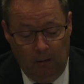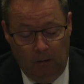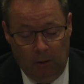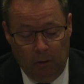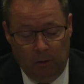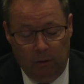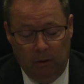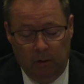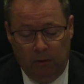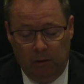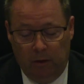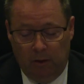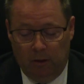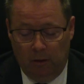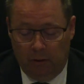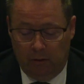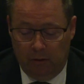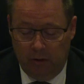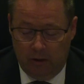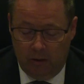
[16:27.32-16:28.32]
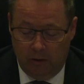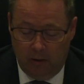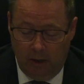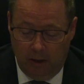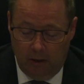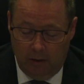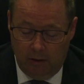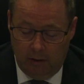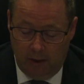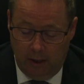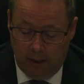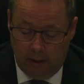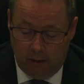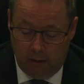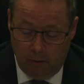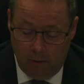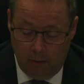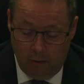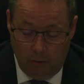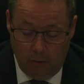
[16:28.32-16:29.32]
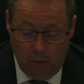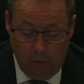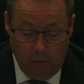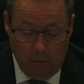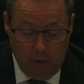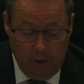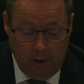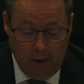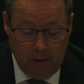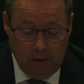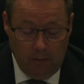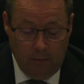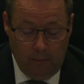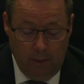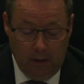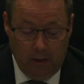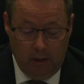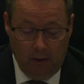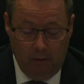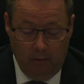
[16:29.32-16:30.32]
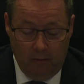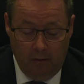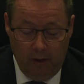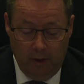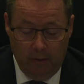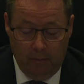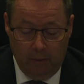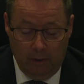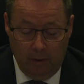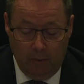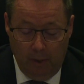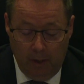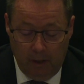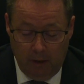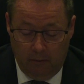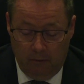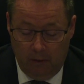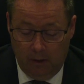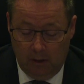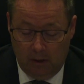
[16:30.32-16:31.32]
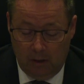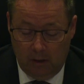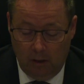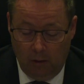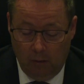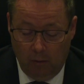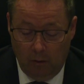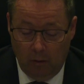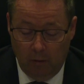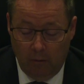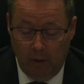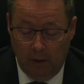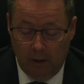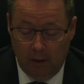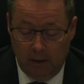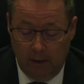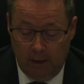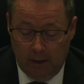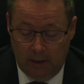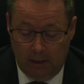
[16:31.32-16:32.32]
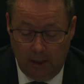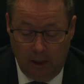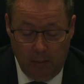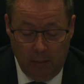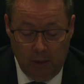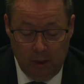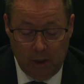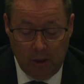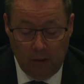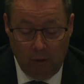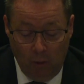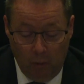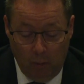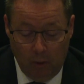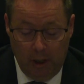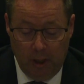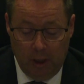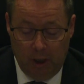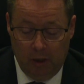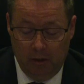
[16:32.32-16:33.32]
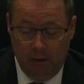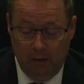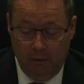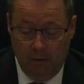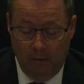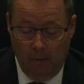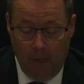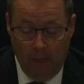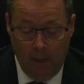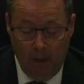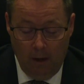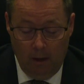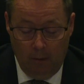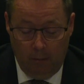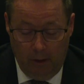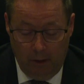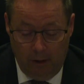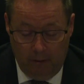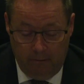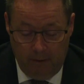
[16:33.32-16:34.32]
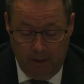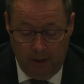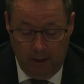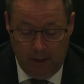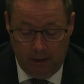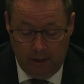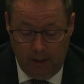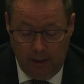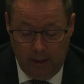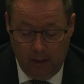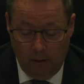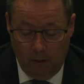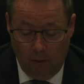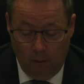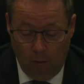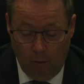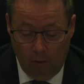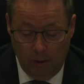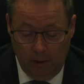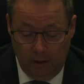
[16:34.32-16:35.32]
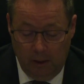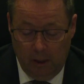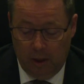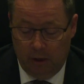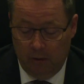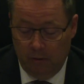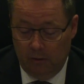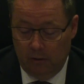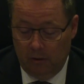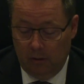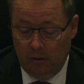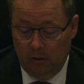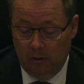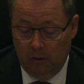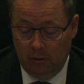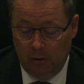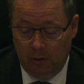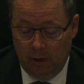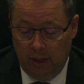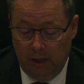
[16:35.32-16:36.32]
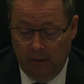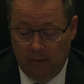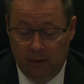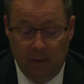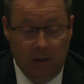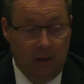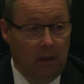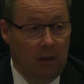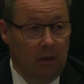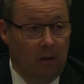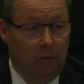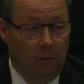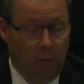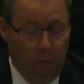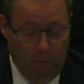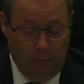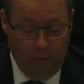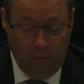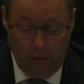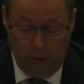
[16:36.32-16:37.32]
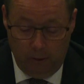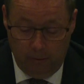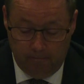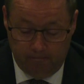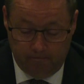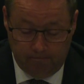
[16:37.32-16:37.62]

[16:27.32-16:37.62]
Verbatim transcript: With all Nordic countries together in NATO, we can better reap the benefits of our well-established cooperation by affiliating all the nations to JFC Norfolk.